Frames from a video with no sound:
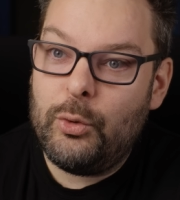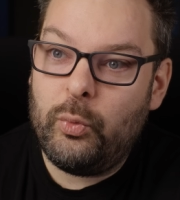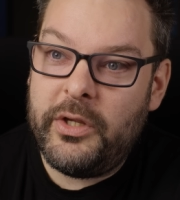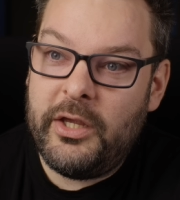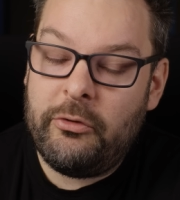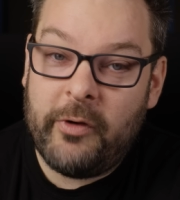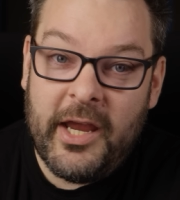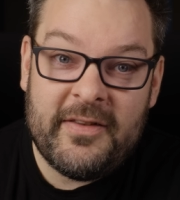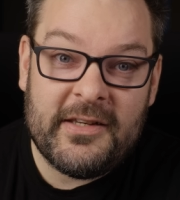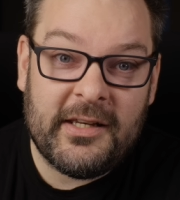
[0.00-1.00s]
We
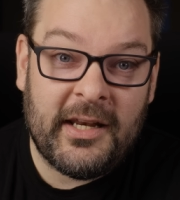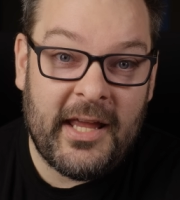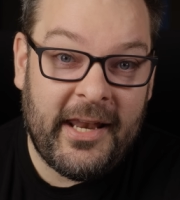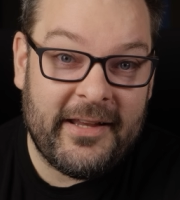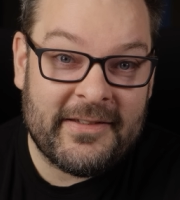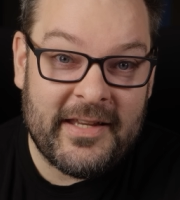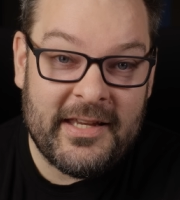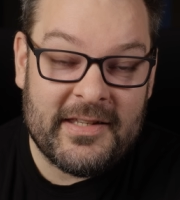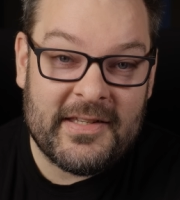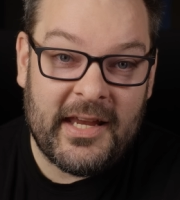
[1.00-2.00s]
created an
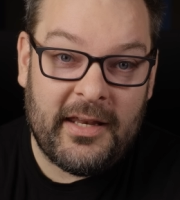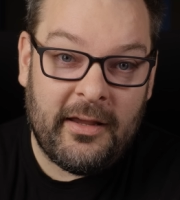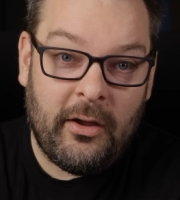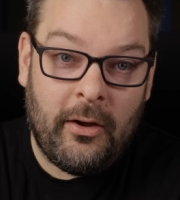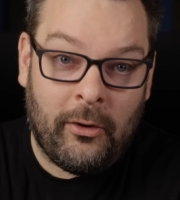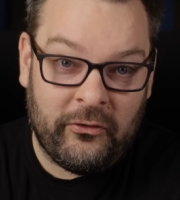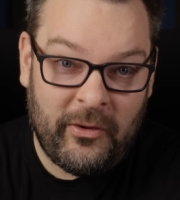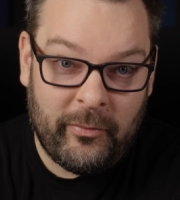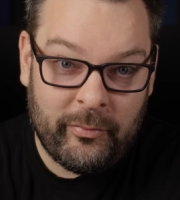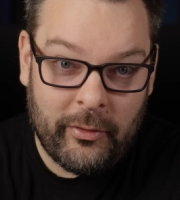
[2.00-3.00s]
LXC container on
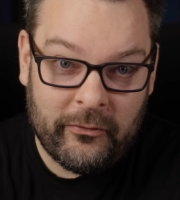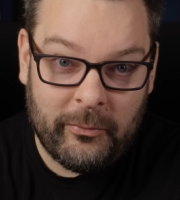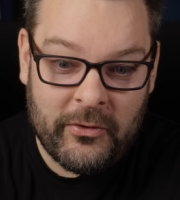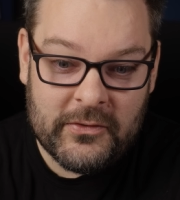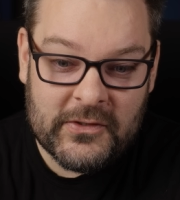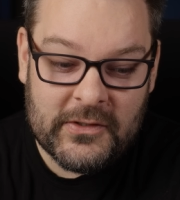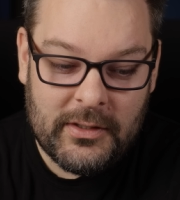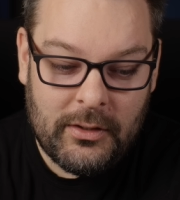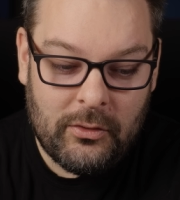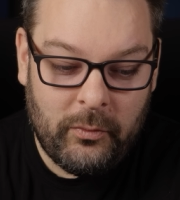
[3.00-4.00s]
top of Proxmox.
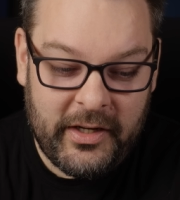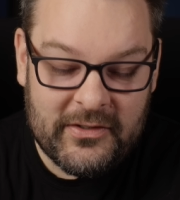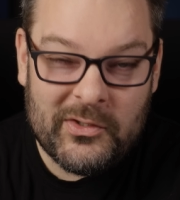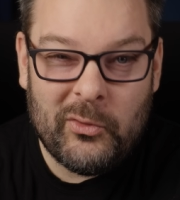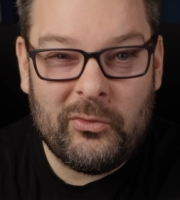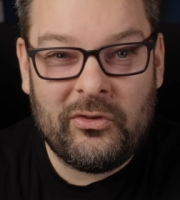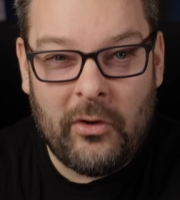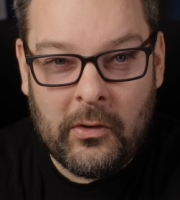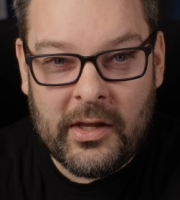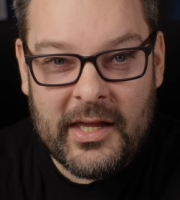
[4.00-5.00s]
We installed
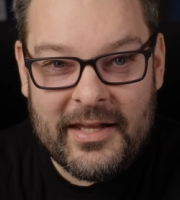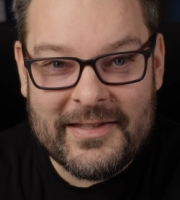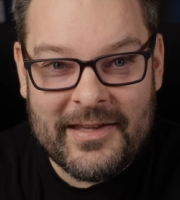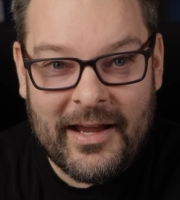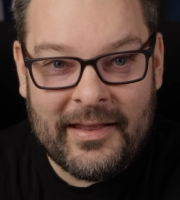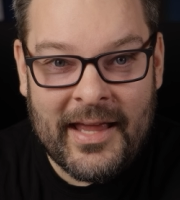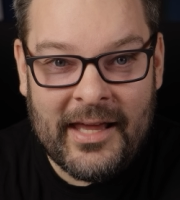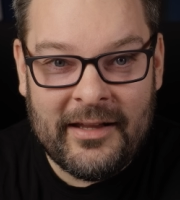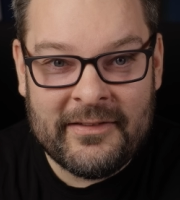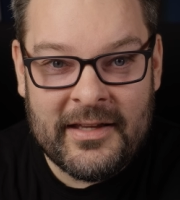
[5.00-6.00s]
Docker inside that
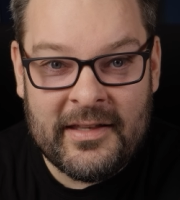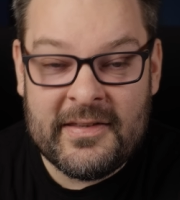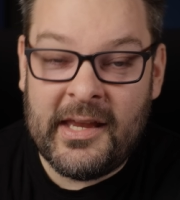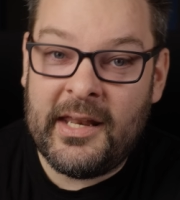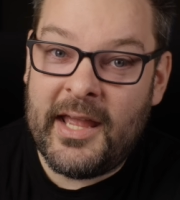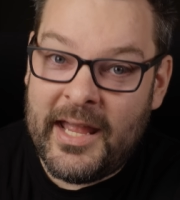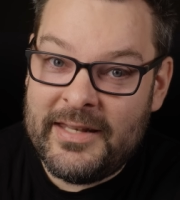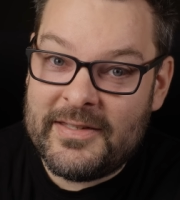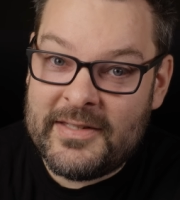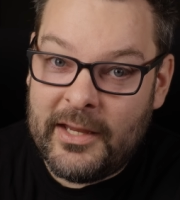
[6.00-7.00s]
LXC container
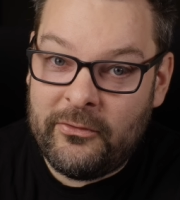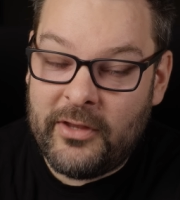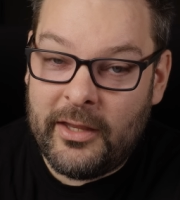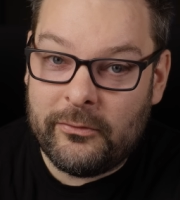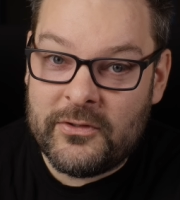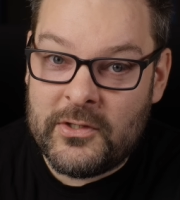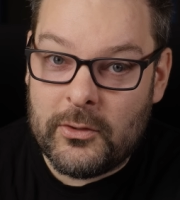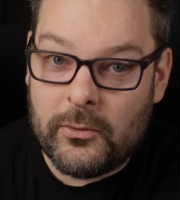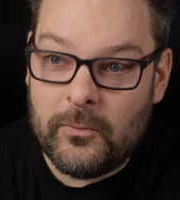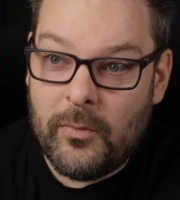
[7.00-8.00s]
and Tailscale
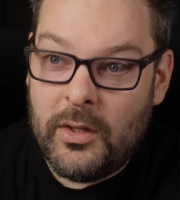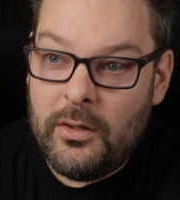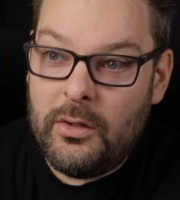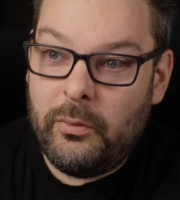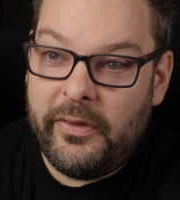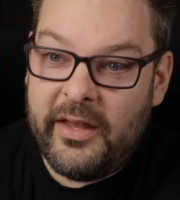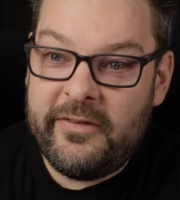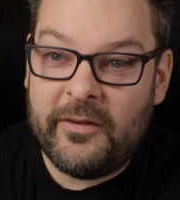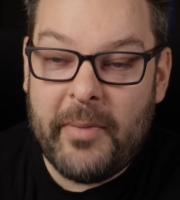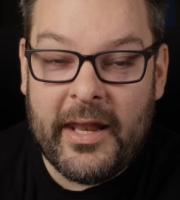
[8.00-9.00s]
2. We
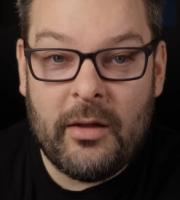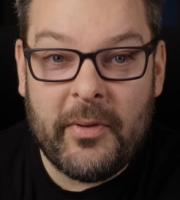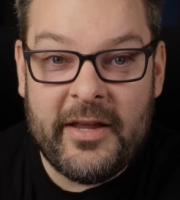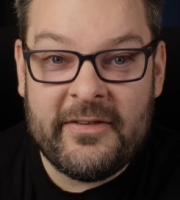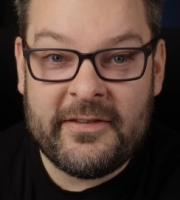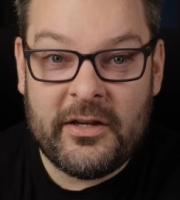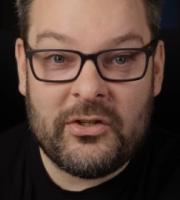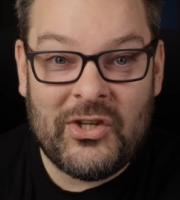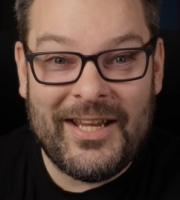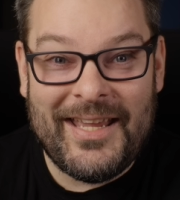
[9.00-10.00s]
then span up a
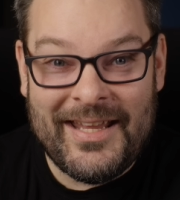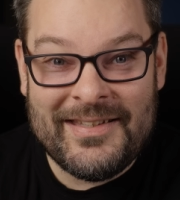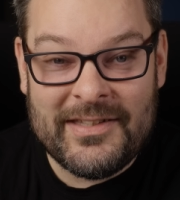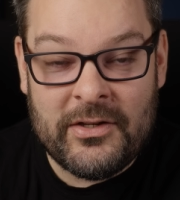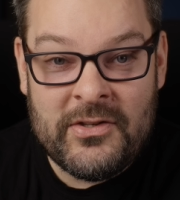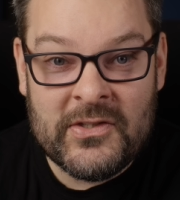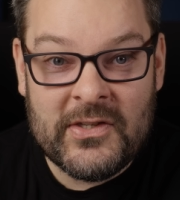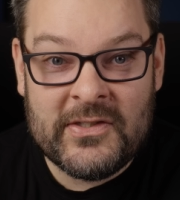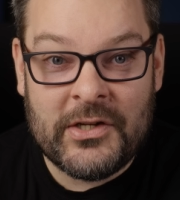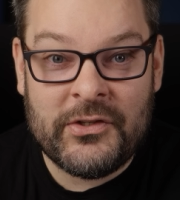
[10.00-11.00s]
SearXNG
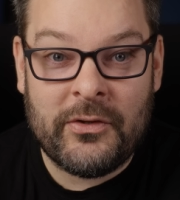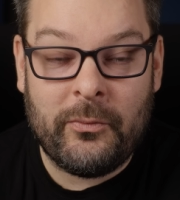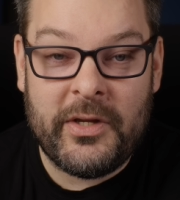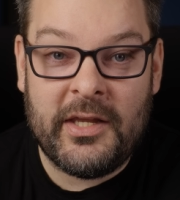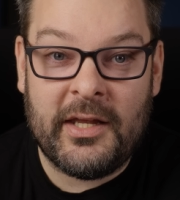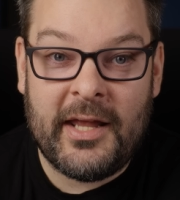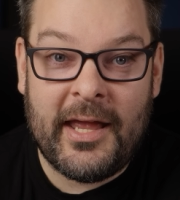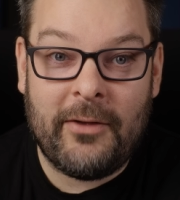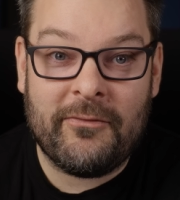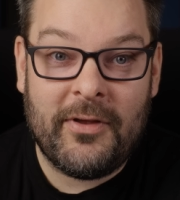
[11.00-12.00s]
instance such that we can
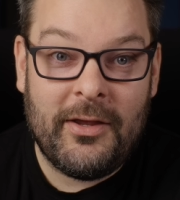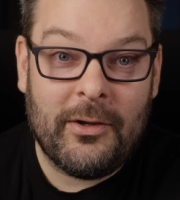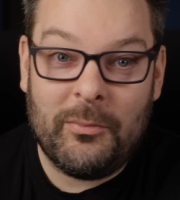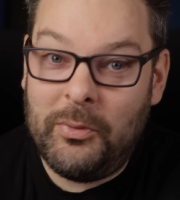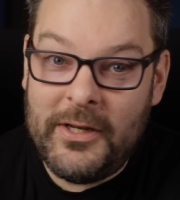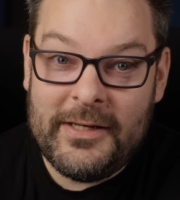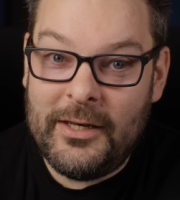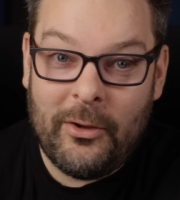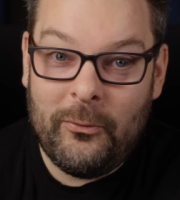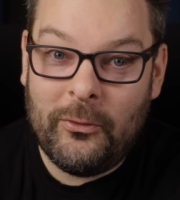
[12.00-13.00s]
have
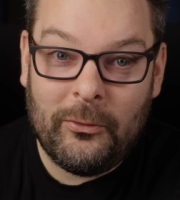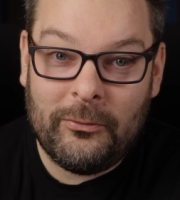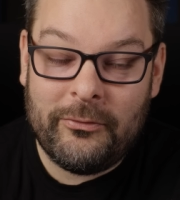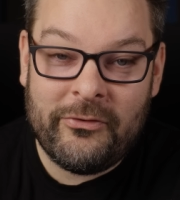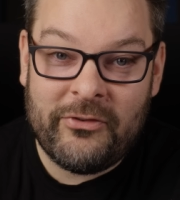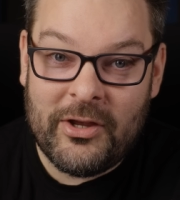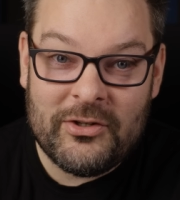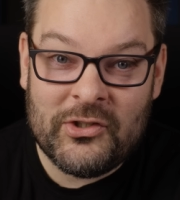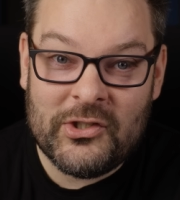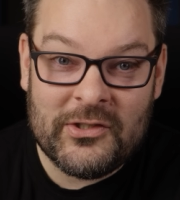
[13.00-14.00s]
completely local
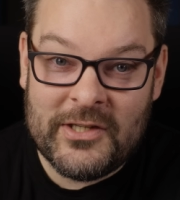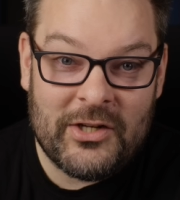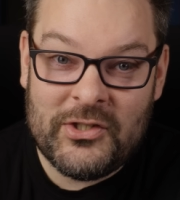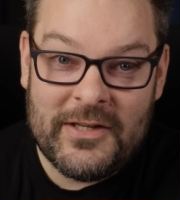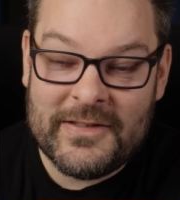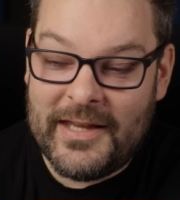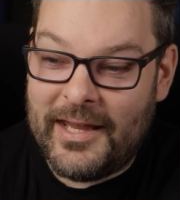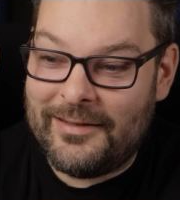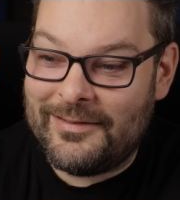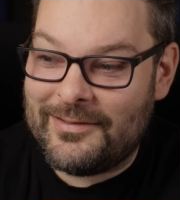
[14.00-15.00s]
search searches
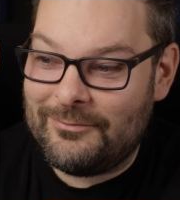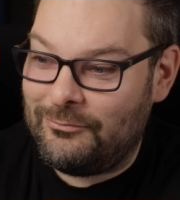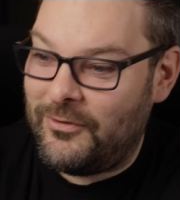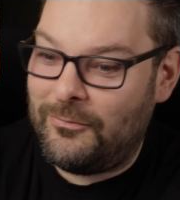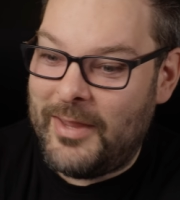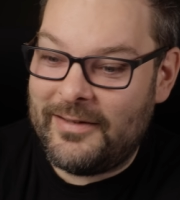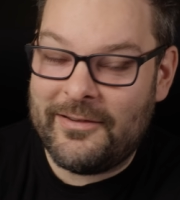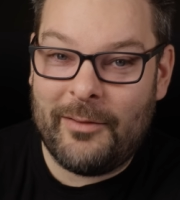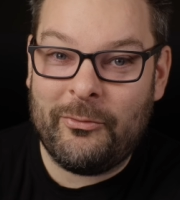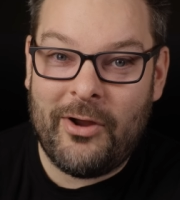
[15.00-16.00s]
and
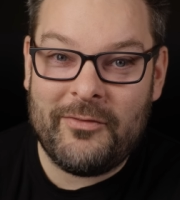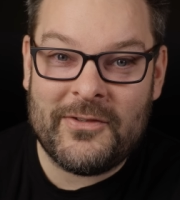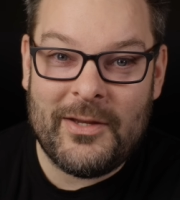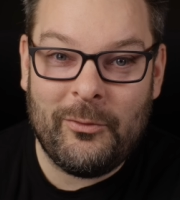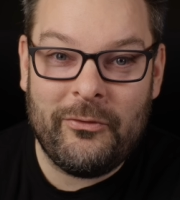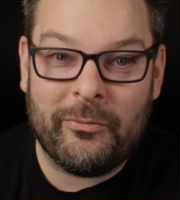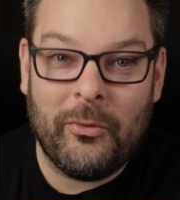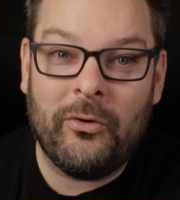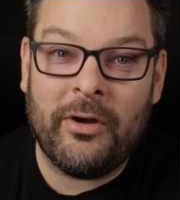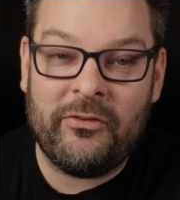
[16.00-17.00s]
respect our privacy once
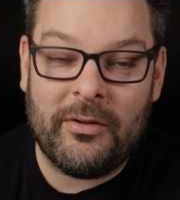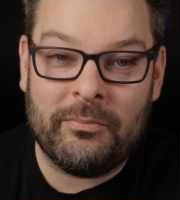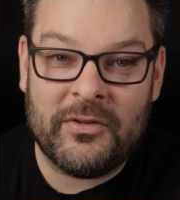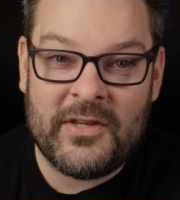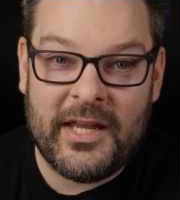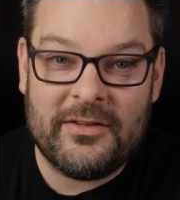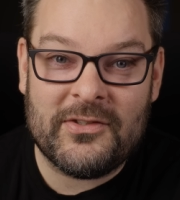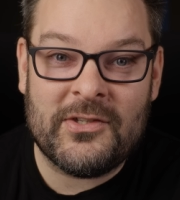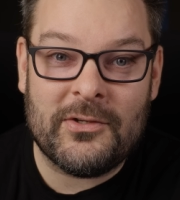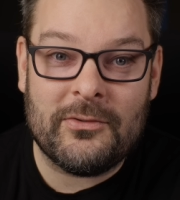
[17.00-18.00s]
more as it
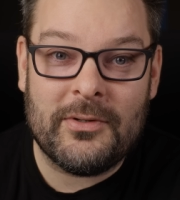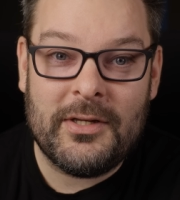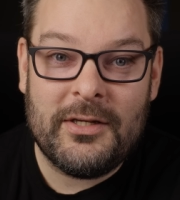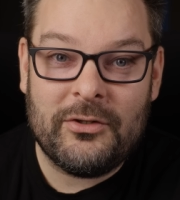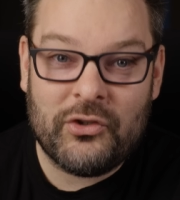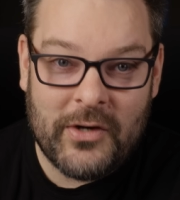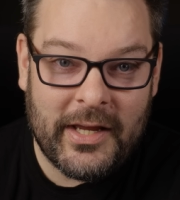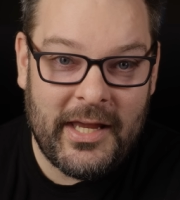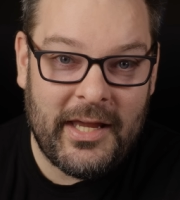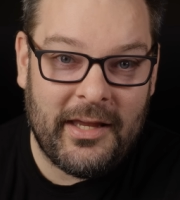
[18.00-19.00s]
pertains to
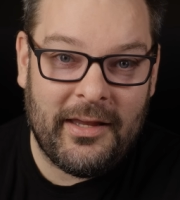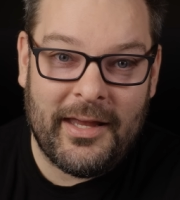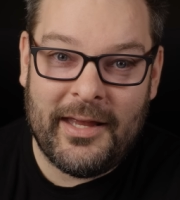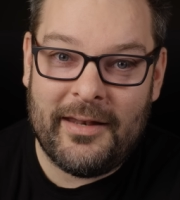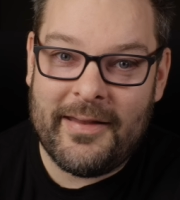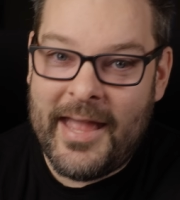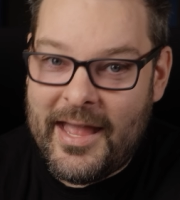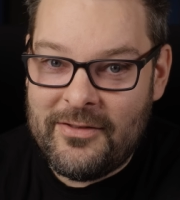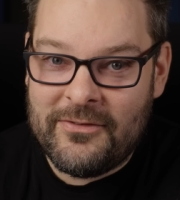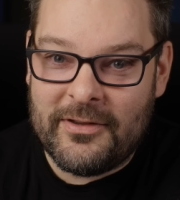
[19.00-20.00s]
tracking and
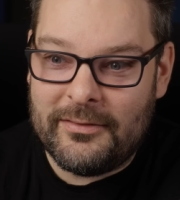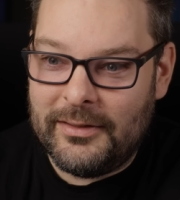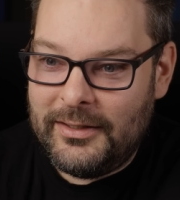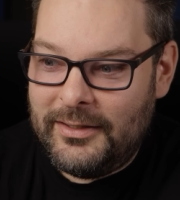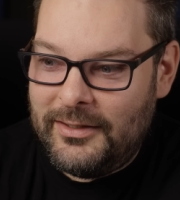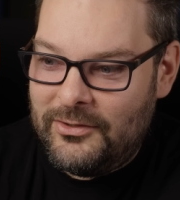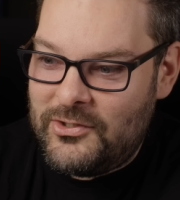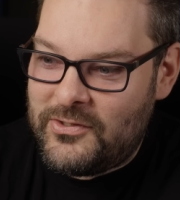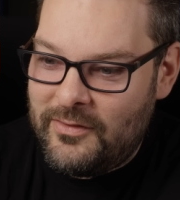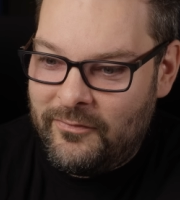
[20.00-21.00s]
ads and
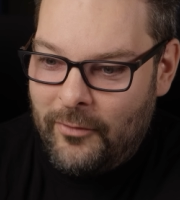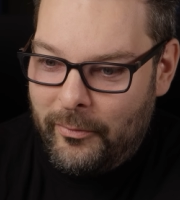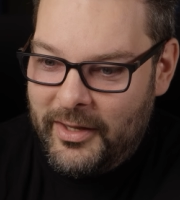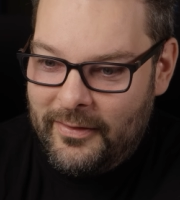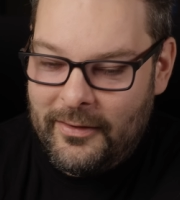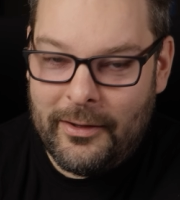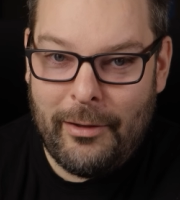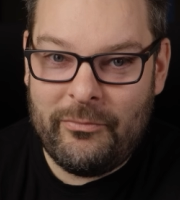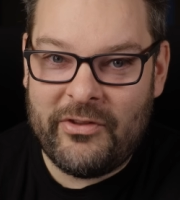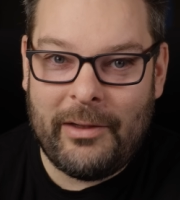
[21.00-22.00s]
just the vomit that
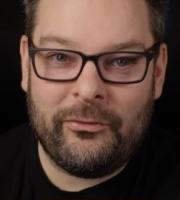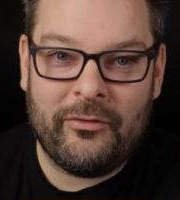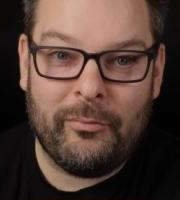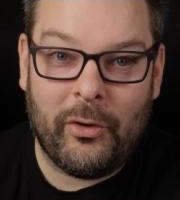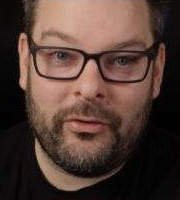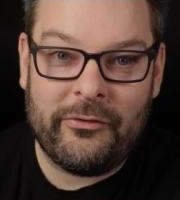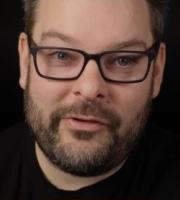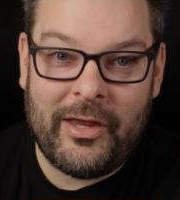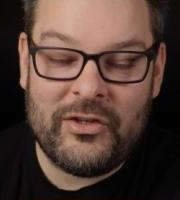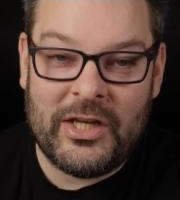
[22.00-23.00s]
comes out of modern
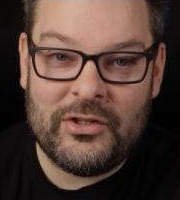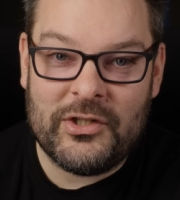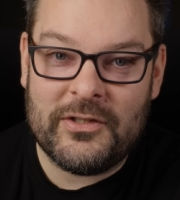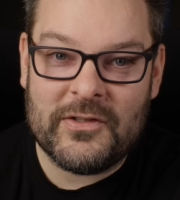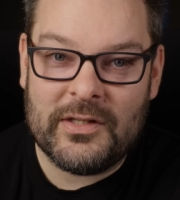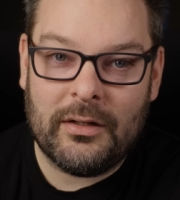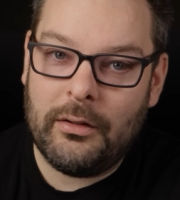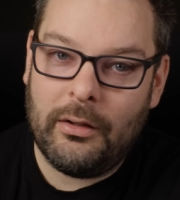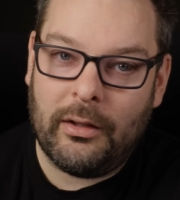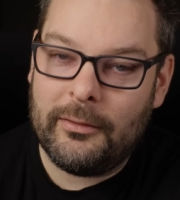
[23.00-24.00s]
search engines.
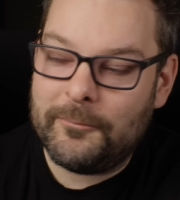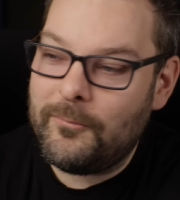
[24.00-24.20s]
Ugh.